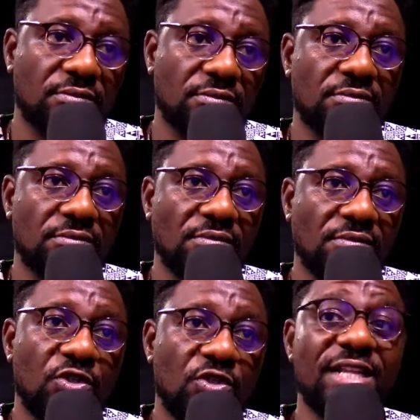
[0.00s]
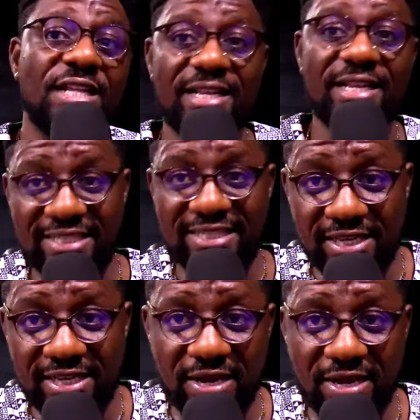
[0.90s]
So it's now that I started
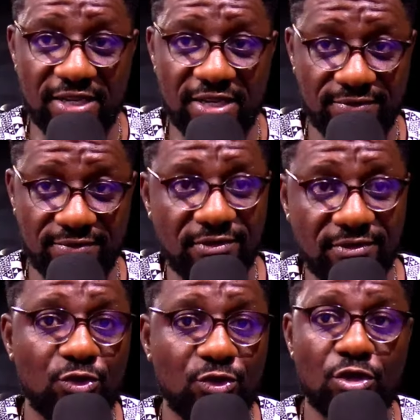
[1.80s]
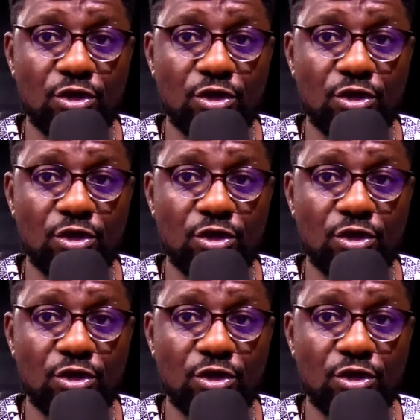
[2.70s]
my little jump up.